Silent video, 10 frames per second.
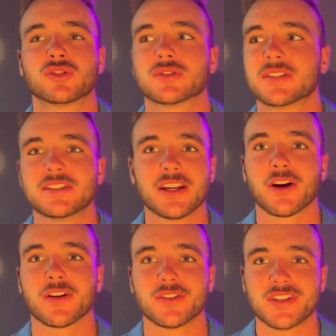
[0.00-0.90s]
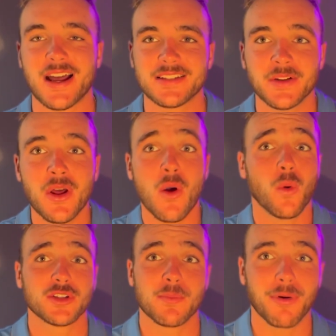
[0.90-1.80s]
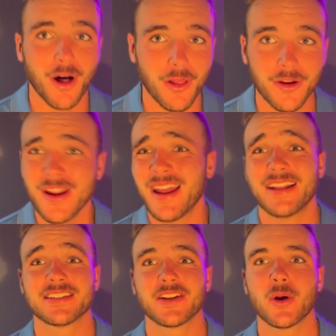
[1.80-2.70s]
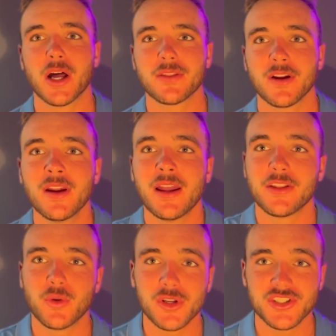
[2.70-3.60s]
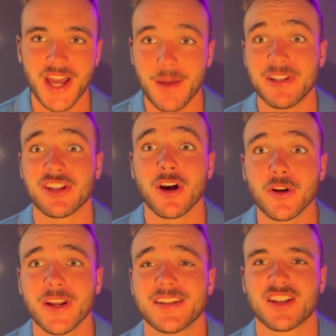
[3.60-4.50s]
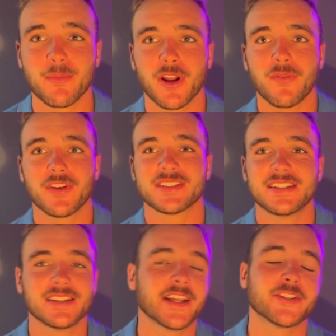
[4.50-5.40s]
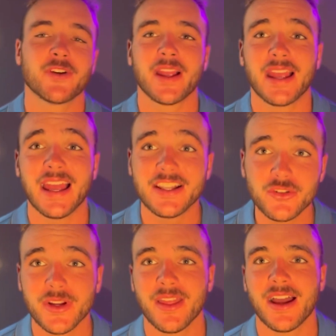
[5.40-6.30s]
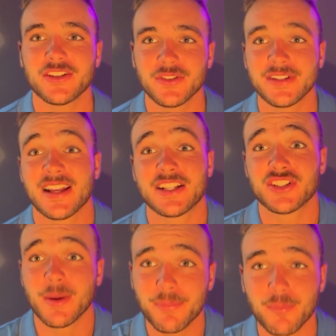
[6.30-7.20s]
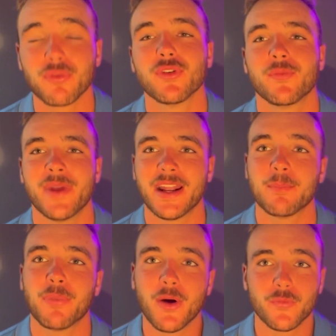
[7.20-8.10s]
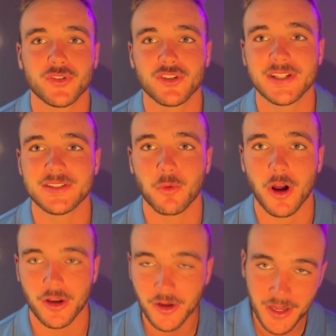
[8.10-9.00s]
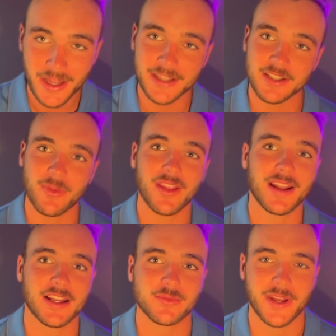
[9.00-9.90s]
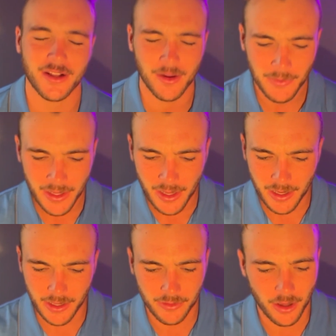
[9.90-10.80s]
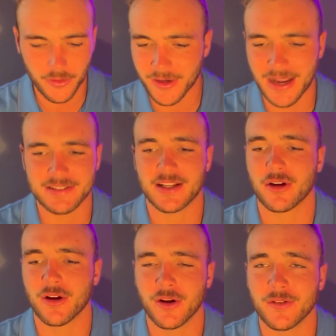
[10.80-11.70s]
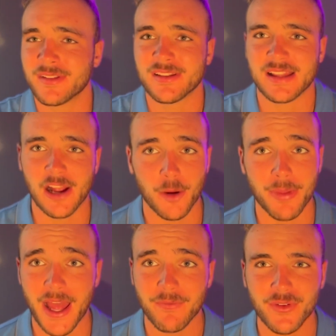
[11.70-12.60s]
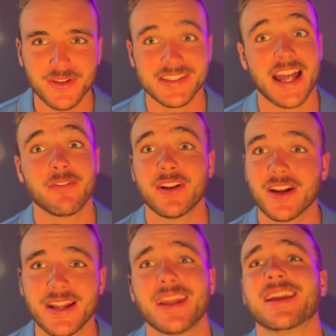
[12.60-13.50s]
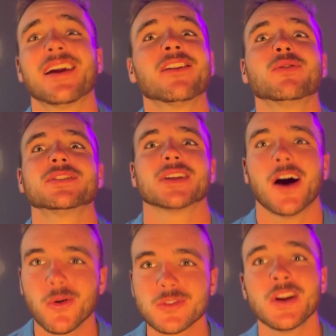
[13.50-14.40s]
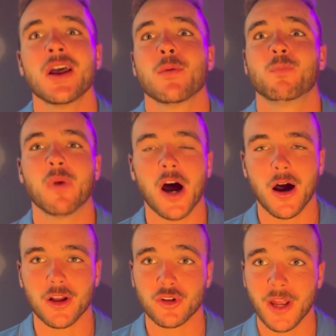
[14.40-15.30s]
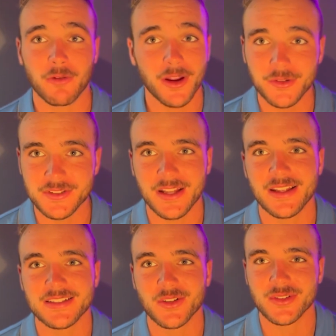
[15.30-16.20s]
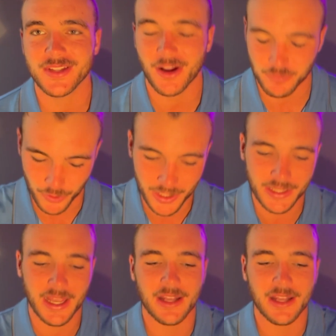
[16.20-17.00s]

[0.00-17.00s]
CJ Gardner Johnson was a baller. He's going to go out there and do his job. He's hungry. He's coming off a season under injury last year. He's got a chip to prove, man. I'm pumped for Tracy Walker. He's going to be the next man up. And the other guys that are hurt. Our backfield, Zonovan Knight, he ain't no slouch. Uh, Craig Reynolds is no slouch. We're going to get